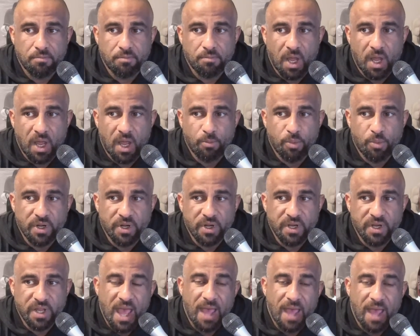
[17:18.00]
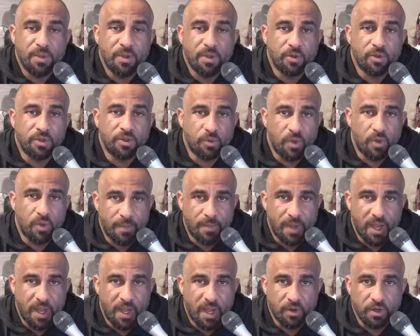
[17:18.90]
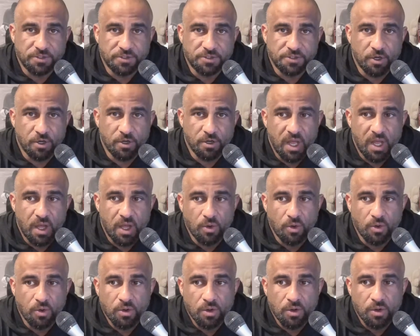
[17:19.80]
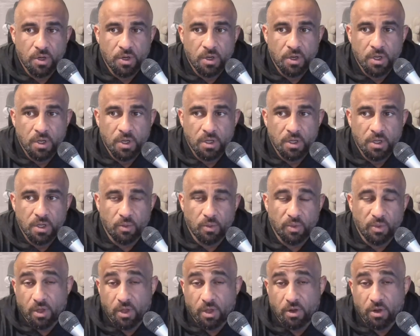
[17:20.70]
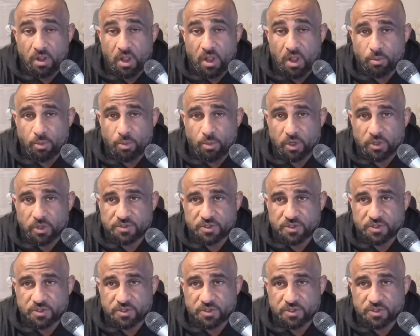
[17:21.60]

I'm pretty happy with the way my career has turned out without a logbook.